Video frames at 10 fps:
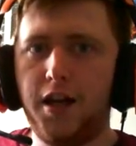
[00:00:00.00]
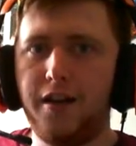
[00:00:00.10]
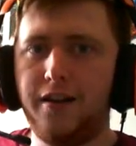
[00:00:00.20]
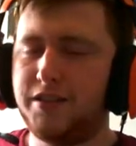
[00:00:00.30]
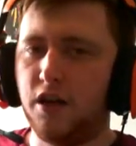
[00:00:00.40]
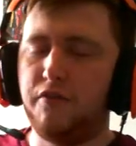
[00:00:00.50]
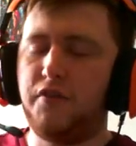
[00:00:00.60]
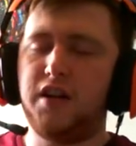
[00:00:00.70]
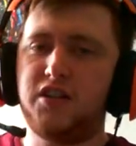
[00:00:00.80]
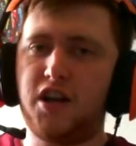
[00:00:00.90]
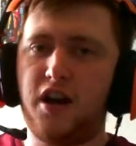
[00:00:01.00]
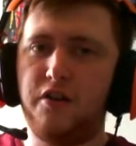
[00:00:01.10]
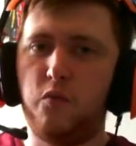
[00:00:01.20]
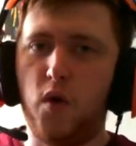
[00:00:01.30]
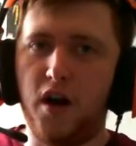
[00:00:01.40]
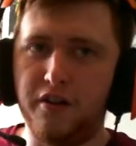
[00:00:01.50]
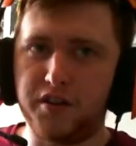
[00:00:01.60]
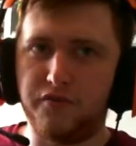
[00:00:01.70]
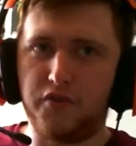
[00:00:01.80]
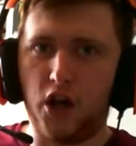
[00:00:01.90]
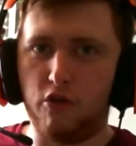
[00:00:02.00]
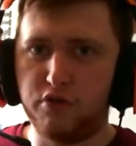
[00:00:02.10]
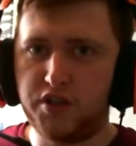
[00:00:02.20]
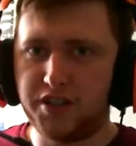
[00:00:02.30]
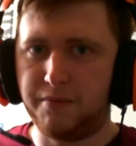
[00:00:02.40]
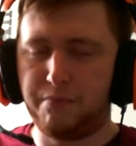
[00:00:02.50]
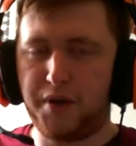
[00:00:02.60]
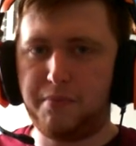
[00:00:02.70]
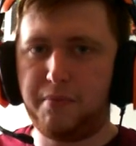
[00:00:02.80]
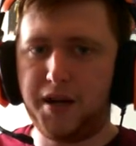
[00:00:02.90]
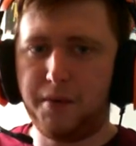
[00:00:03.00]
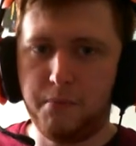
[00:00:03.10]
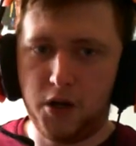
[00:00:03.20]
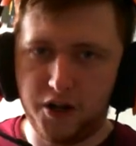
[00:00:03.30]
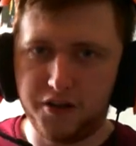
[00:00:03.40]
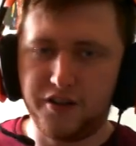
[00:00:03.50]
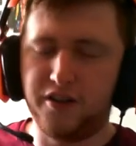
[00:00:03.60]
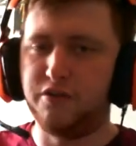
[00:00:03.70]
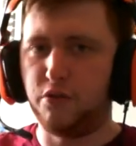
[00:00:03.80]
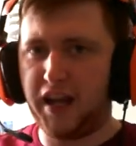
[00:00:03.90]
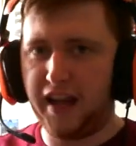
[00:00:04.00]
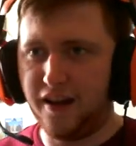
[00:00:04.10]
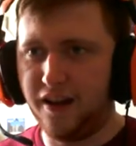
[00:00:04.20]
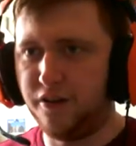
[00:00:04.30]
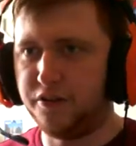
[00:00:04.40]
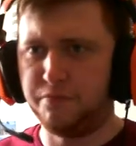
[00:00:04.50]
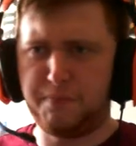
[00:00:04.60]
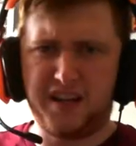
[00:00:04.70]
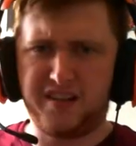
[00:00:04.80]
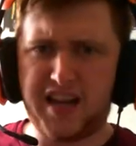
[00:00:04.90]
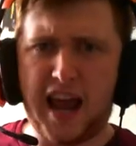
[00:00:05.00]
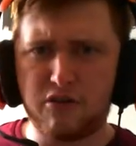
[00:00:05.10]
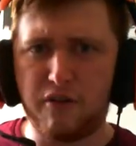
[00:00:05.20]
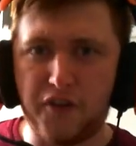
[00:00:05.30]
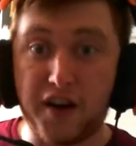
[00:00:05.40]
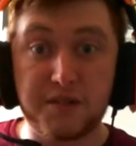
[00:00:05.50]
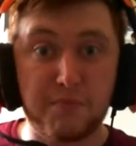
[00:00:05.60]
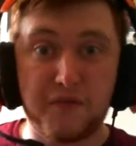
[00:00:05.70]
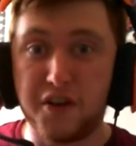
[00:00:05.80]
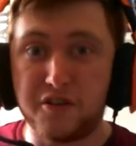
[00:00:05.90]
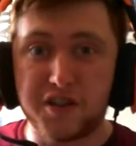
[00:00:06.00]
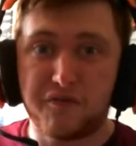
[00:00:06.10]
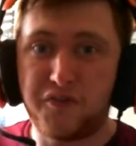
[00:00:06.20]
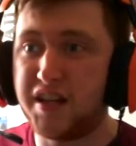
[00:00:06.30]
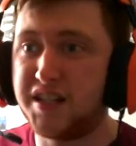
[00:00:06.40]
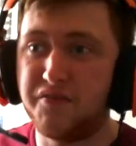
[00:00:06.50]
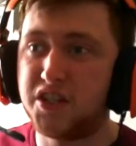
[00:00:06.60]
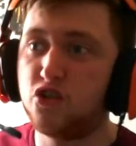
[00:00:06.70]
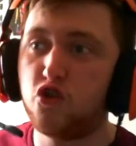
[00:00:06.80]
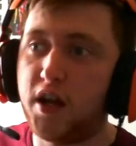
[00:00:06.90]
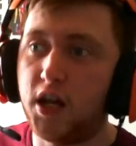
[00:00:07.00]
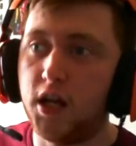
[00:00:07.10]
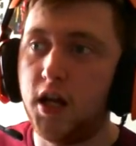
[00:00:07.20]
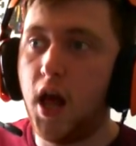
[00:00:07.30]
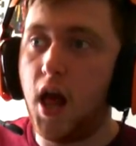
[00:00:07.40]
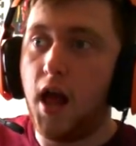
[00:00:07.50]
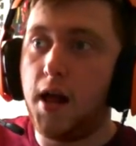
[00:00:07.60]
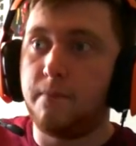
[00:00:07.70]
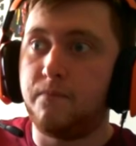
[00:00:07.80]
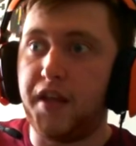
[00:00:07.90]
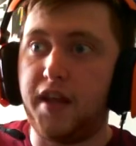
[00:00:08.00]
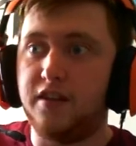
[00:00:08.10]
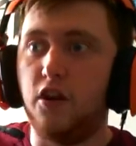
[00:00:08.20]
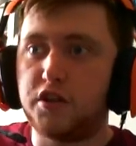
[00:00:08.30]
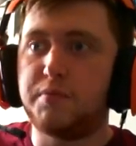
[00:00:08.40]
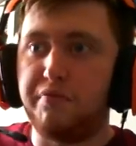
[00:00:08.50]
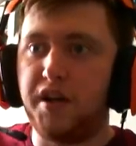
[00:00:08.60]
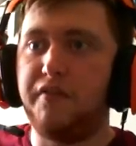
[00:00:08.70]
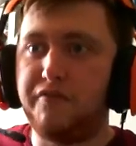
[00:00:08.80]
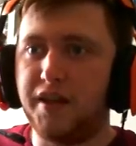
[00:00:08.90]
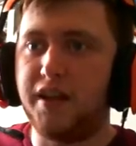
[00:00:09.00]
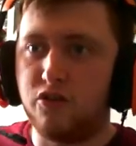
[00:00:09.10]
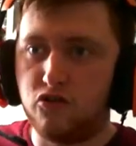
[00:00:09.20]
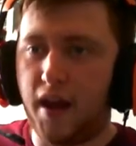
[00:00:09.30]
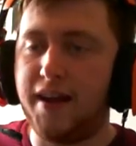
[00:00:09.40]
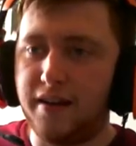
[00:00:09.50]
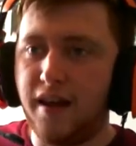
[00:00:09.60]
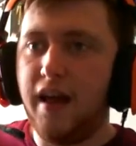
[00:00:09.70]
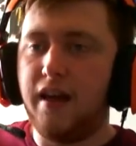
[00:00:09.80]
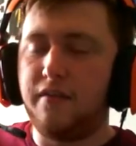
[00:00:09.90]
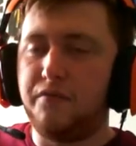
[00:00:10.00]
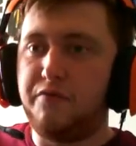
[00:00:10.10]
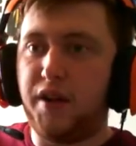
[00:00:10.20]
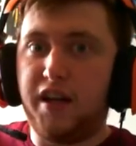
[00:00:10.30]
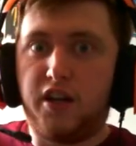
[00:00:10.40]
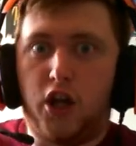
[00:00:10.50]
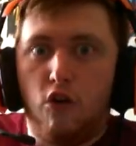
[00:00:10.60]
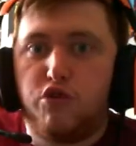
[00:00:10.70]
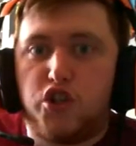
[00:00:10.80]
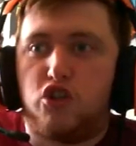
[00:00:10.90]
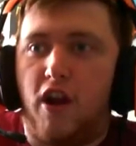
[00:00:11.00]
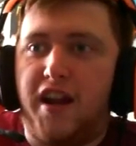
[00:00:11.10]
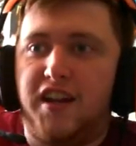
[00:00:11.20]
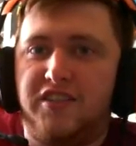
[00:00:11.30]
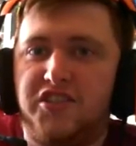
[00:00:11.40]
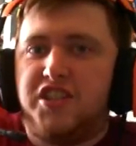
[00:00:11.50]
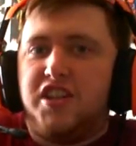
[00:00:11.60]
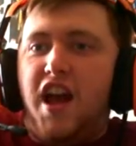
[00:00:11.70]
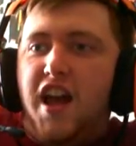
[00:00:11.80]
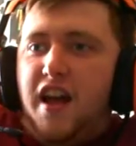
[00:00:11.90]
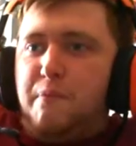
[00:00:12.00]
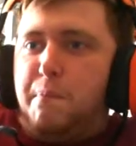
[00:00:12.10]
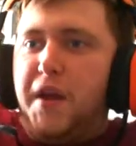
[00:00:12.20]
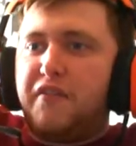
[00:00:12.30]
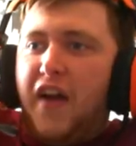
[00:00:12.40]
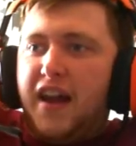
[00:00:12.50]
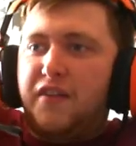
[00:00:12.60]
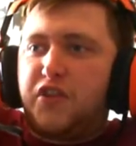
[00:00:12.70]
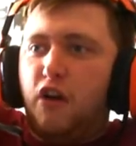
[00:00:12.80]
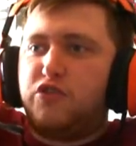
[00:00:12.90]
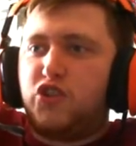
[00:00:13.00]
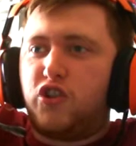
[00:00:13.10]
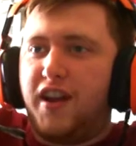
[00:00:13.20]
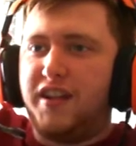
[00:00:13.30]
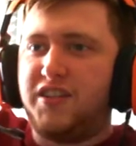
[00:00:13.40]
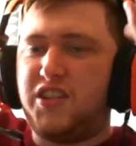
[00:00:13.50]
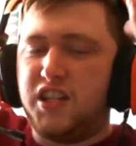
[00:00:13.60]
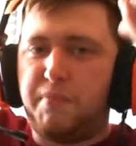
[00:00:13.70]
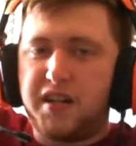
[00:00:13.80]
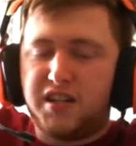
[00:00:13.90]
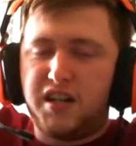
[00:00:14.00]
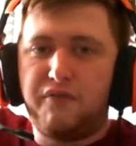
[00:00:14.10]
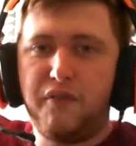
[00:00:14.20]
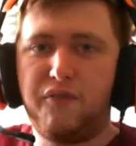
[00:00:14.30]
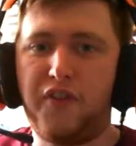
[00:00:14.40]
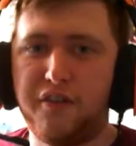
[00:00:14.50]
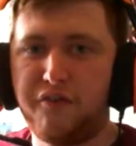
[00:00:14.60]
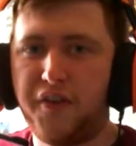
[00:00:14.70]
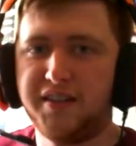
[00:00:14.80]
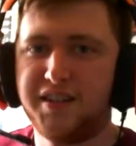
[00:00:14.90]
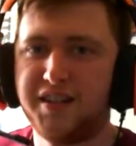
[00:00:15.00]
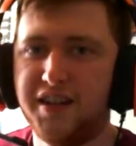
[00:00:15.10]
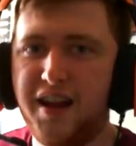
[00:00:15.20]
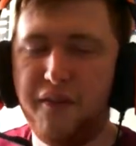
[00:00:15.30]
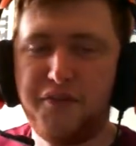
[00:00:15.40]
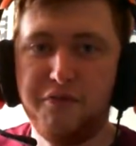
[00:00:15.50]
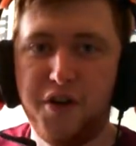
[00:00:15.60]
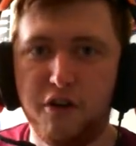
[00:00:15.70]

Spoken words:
So the entire world of ghosts and people being murdered or killed or being sacrificed by the looks of things in this trailer, it looks pretty friggin' great. Friggin' ghost trains. Big fan of ghost trains, especially from Final Fantasy, if you know.